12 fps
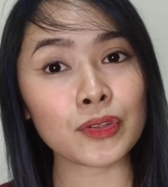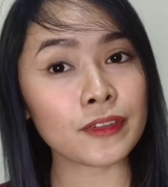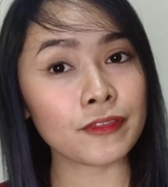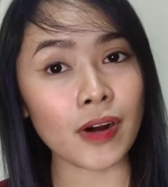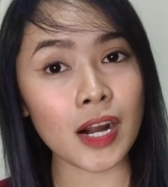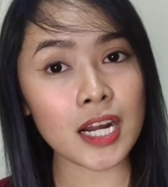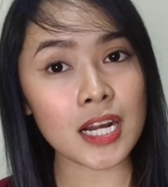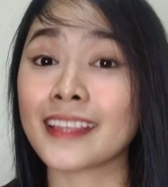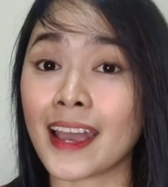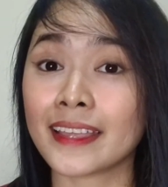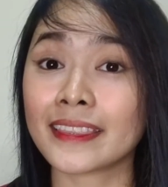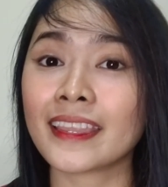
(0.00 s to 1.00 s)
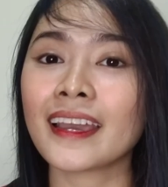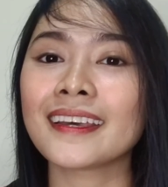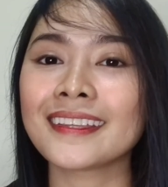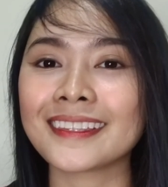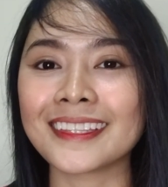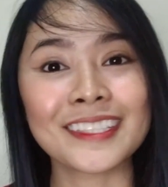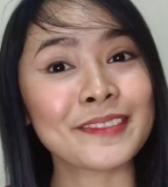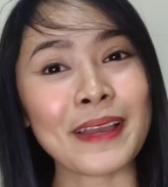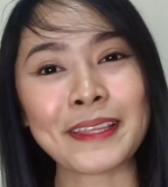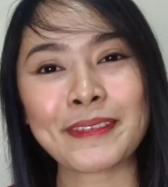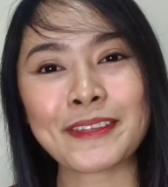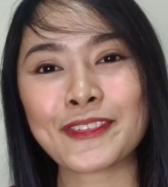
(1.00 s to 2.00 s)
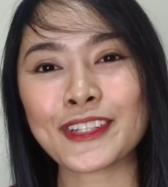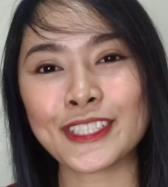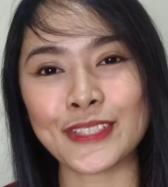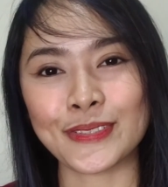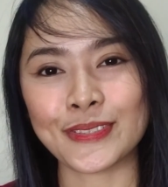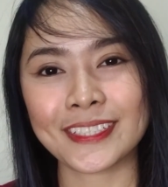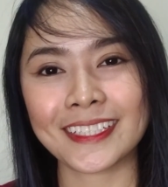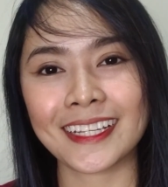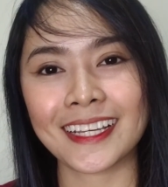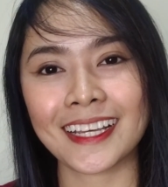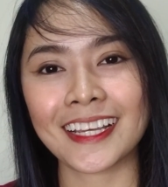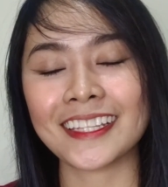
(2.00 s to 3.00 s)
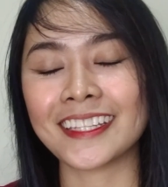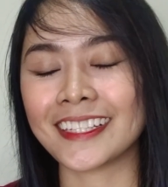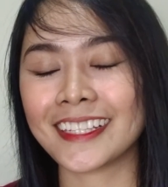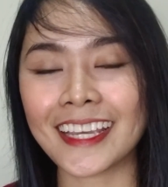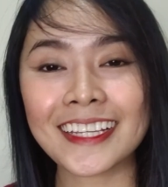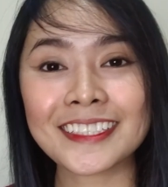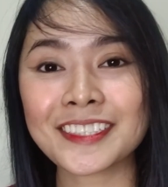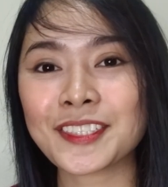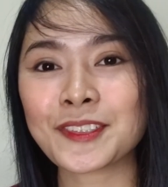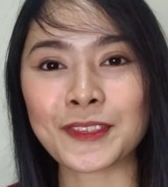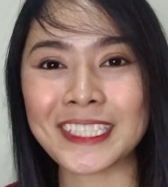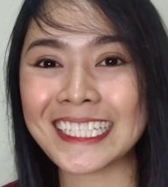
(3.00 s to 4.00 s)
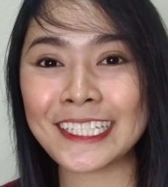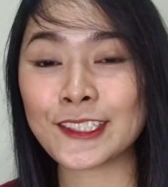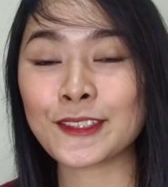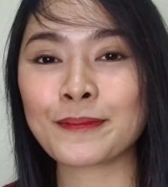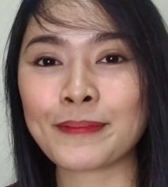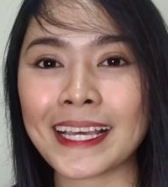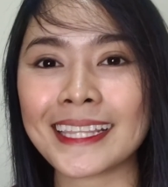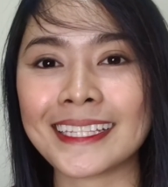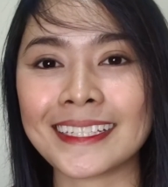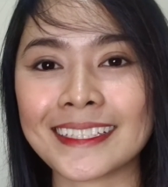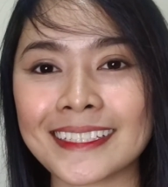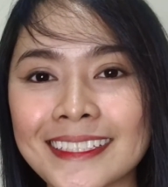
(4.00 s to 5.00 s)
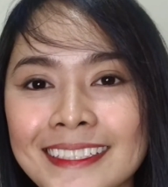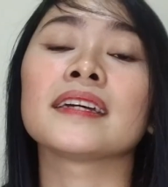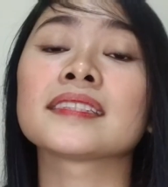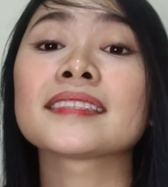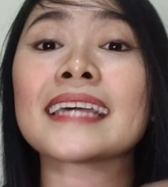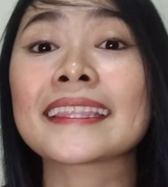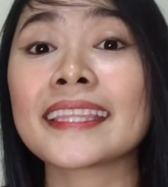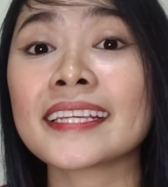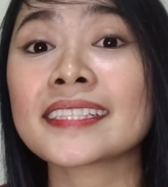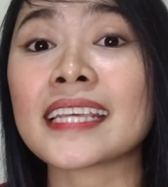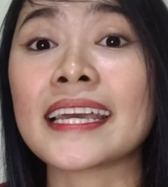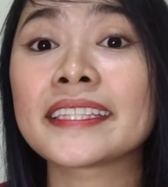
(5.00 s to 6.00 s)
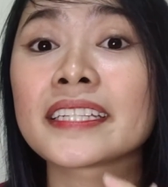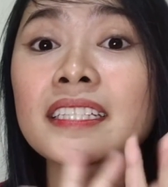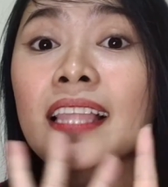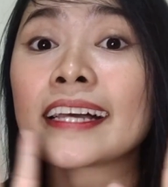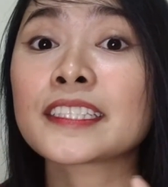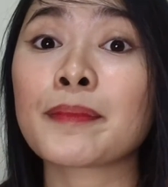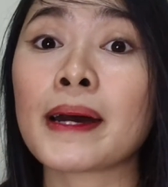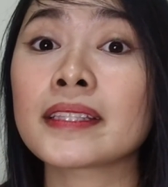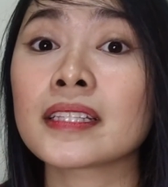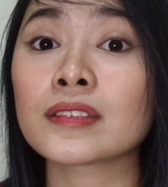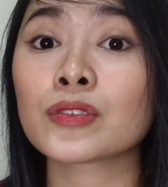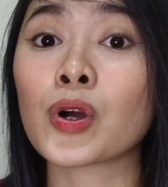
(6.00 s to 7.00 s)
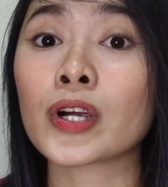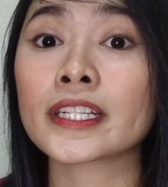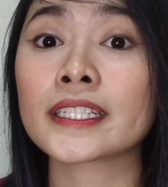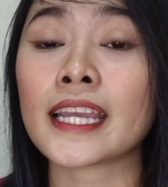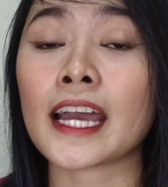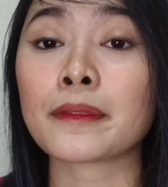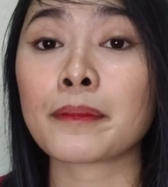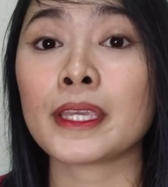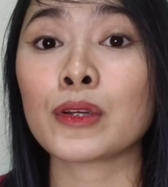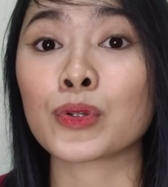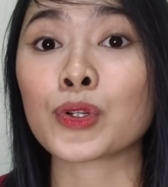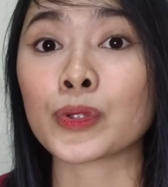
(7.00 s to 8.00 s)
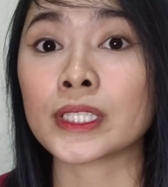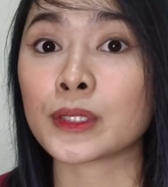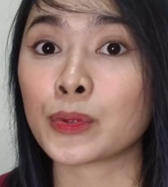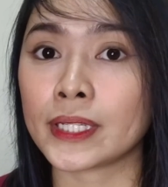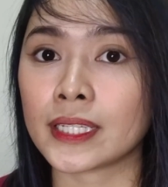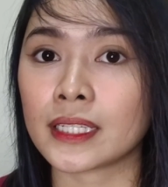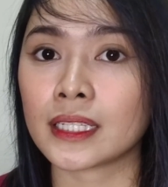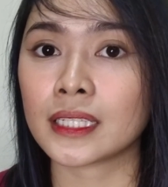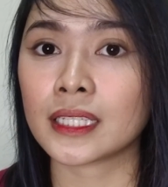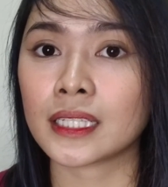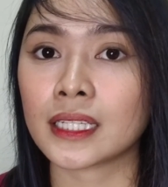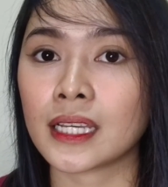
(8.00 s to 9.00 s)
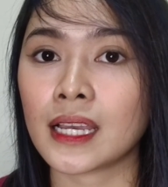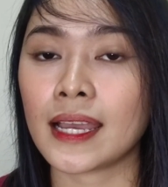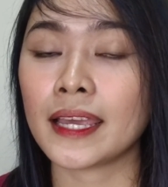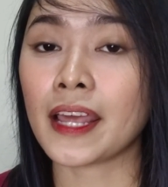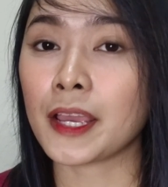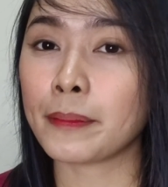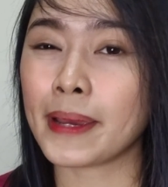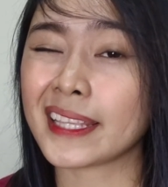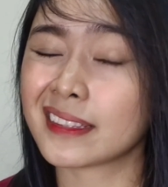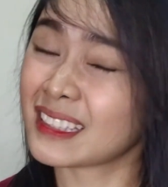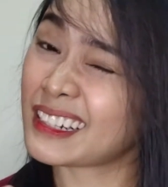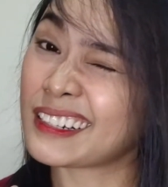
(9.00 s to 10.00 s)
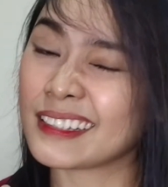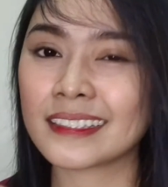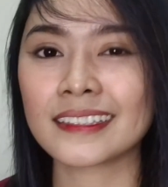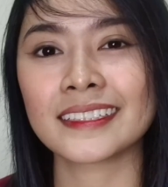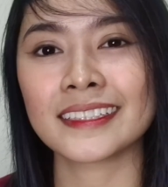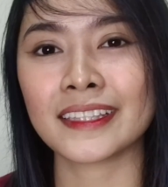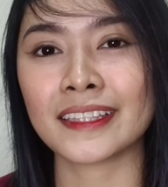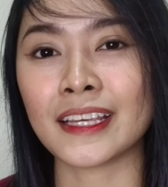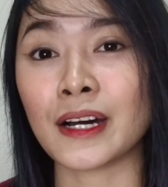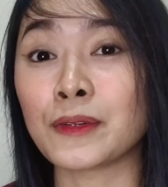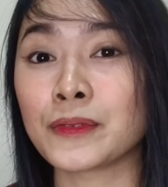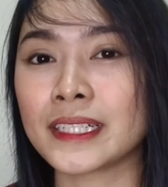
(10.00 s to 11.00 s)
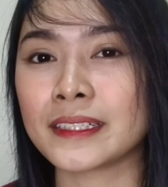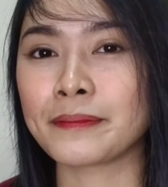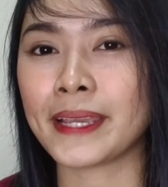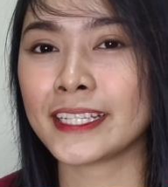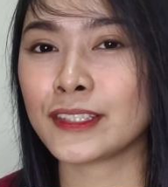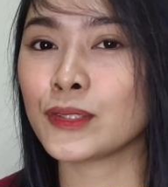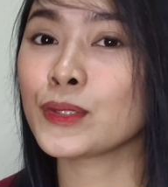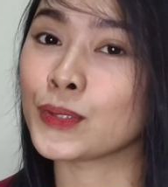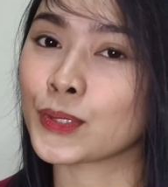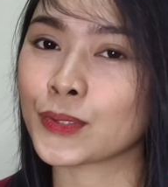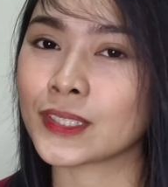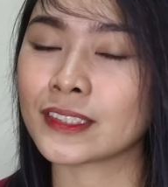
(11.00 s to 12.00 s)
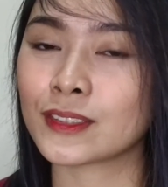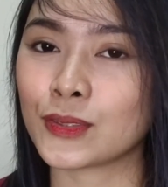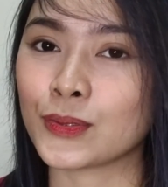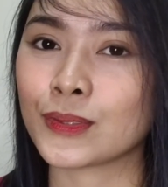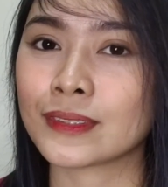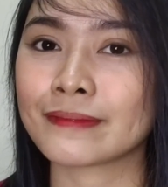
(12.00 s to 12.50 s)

afar, then this might be for you. The case is really compelling. The aesthetics and the glass panel door got me hooked real quick. And I bet that will make you hook real too.